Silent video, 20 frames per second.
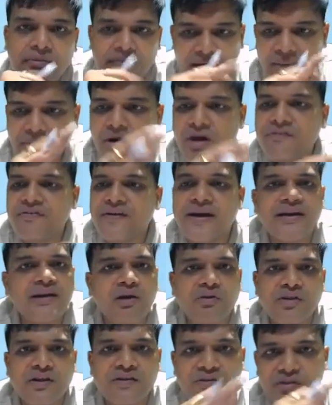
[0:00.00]
but I modified.
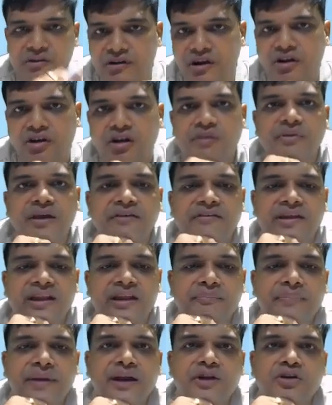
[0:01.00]
Now this is not be having
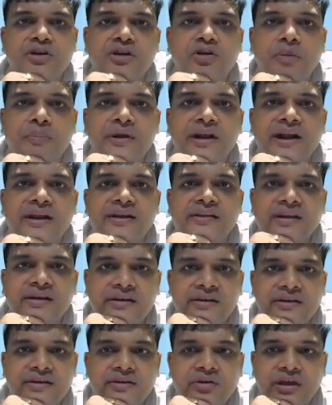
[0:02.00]
an impact on copyright, na?
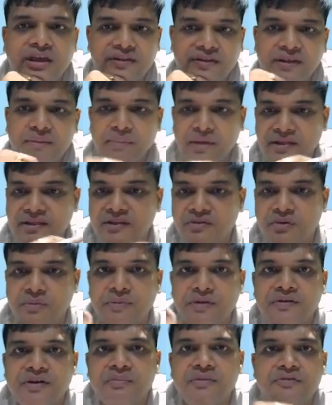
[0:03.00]
Okay, this will
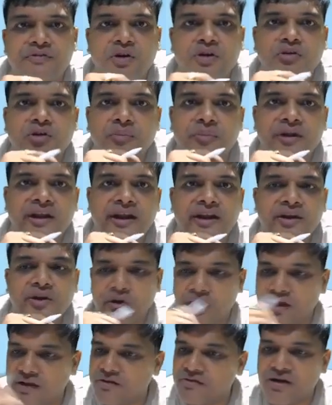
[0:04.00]
prevent me for copyright.
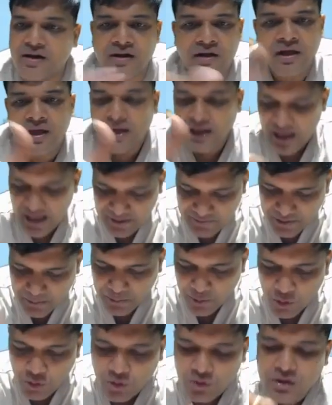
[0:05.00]
Okay, even I will
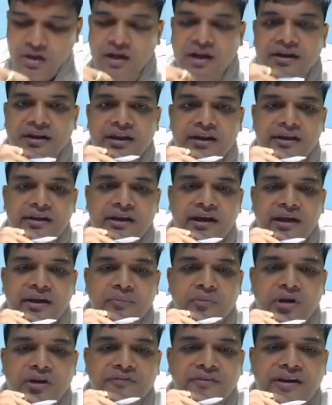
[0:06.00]
prove the content I
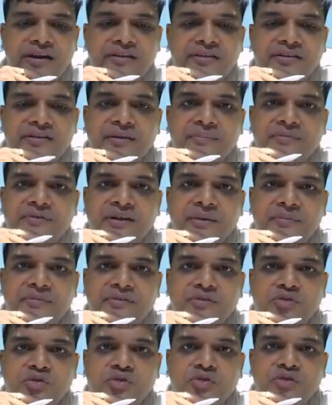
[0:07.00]
modified in some
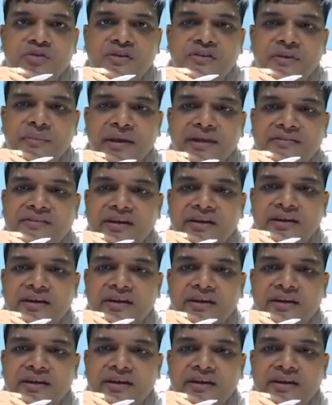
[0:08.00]
to some extent,